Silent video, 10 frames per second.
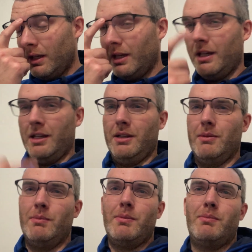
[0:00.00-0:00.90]

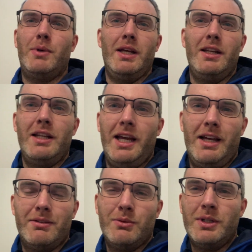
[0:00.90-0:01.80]
But
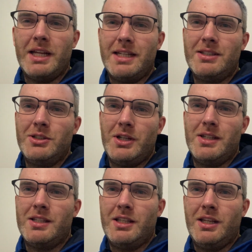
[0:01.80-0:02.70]
yeah, would not
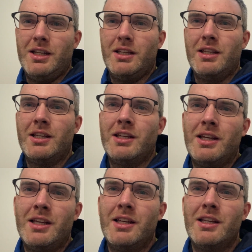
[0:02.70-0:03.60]
suggest it.
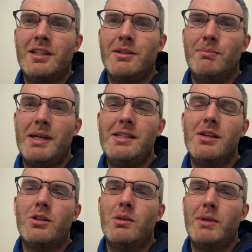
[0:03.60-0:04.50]
Bessie
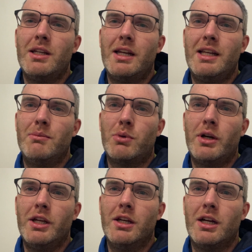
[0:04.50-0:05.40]
Coleman, I did
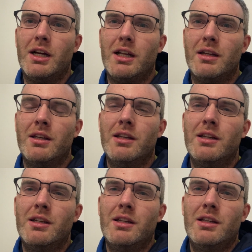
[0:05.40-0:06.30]
pretty good on.
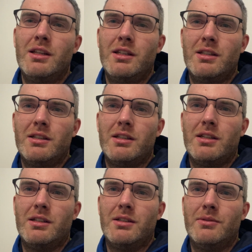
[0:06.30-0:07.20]

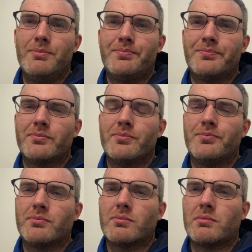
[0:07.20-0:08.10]
Um,
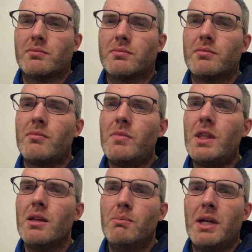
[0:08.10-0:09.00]

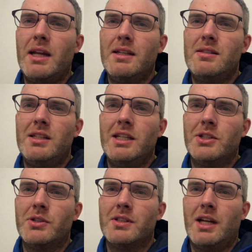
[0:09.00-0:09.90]
but I did see
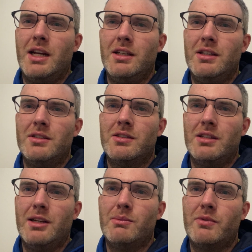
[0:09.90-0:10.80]
interest kind of
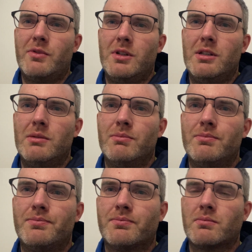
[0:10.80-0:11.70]
slip from
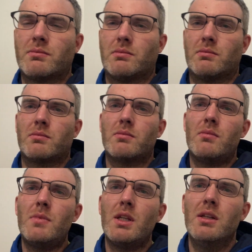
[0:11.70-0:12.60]

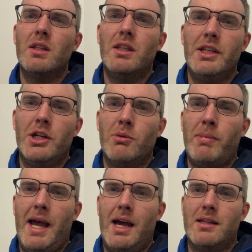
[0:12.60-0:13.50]
the year
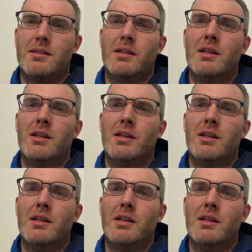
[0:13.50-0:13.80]
past.